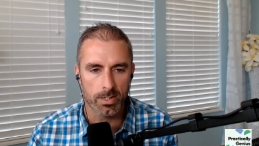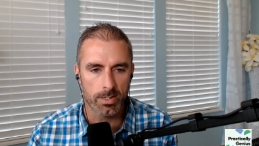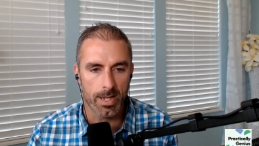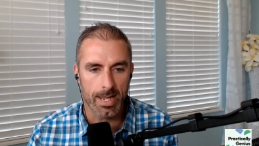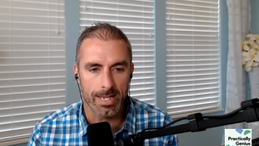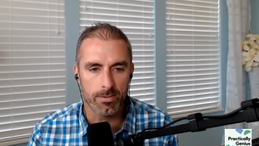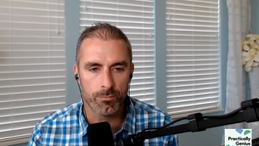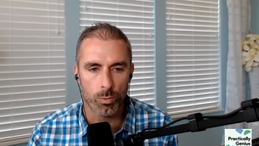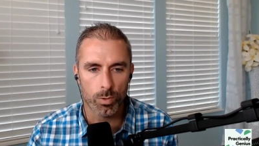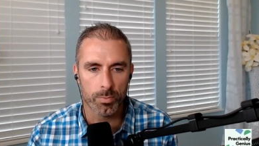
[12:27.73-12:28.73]
that
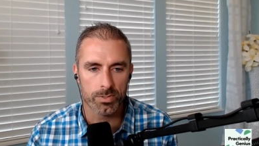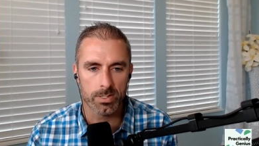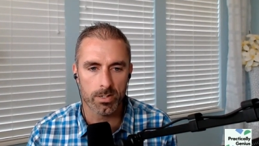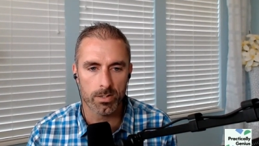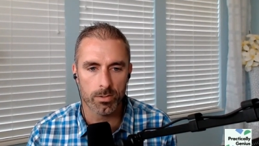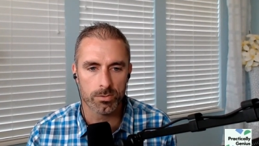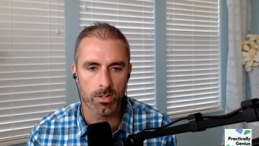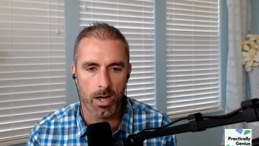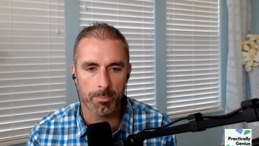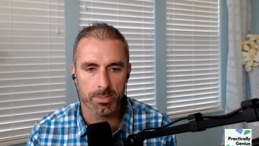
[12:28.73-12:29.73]
84% of those
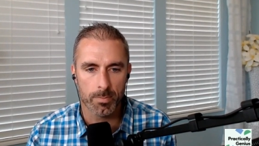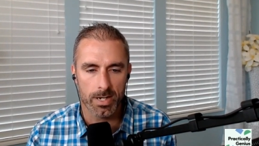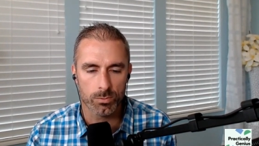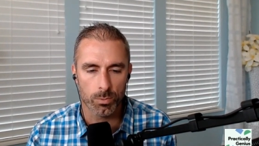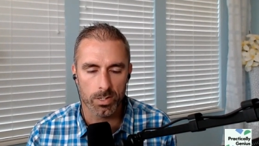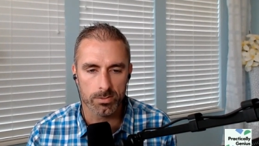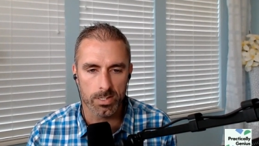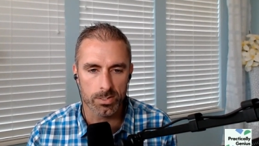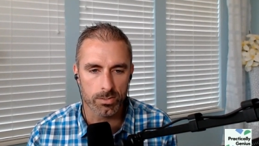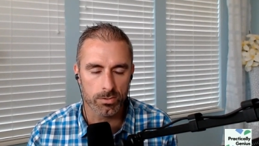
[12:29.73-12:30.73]
optimized
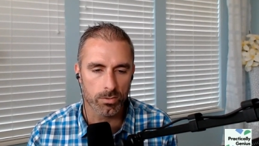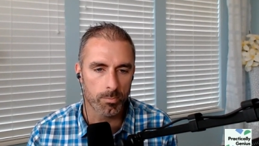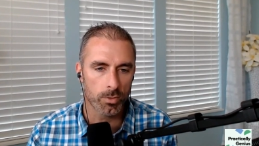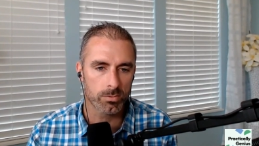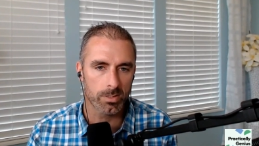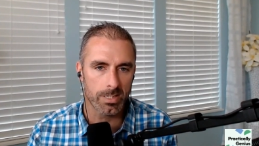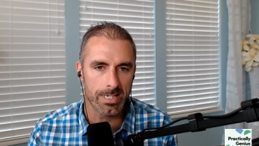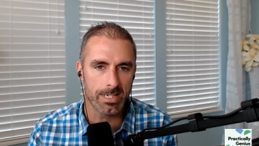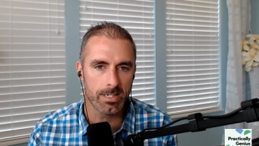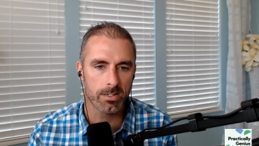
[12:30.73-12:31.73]
organizations, so the most
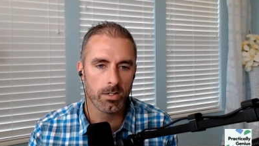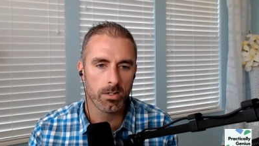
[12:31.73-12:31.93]
leading